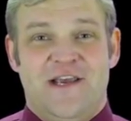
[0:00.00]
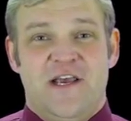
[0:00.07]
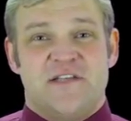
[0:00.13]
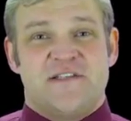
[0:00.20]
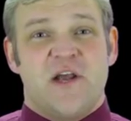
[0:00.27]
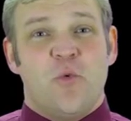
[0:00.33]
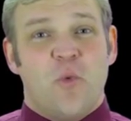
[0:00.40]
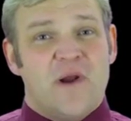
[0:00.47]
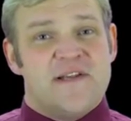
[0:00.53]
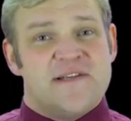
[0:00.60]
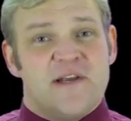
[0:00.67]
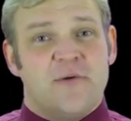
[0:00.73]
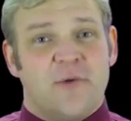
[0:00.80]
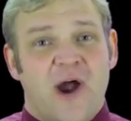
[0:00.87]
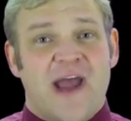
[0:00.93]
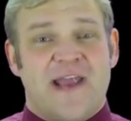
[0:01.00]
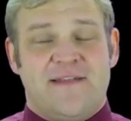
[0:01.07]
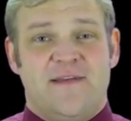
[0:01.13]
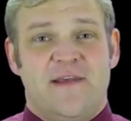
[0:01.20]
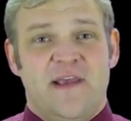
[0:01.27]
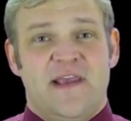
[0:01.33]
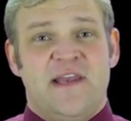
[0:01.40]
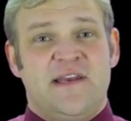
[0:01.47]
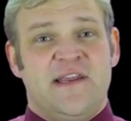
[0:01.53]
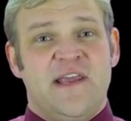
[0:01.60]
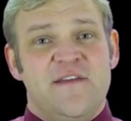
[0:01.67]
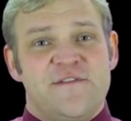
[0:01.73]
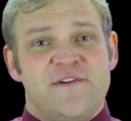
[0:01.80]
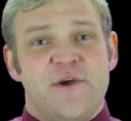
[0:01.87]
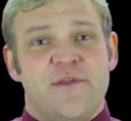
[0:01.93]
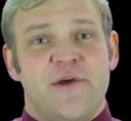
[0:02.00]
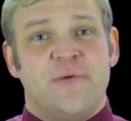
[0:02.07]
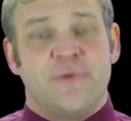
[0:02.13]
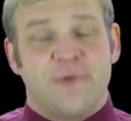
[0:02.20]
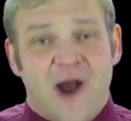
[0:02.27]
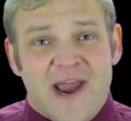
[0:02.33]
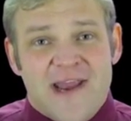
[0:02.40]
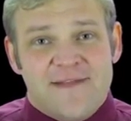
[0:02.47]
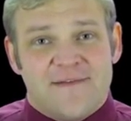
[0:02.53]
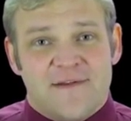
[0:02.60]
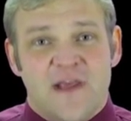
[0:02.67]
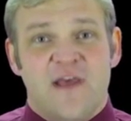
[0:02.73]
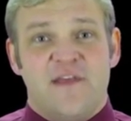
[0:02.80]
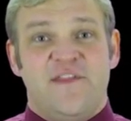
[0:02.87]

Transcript: So what is a right? It gives you the right,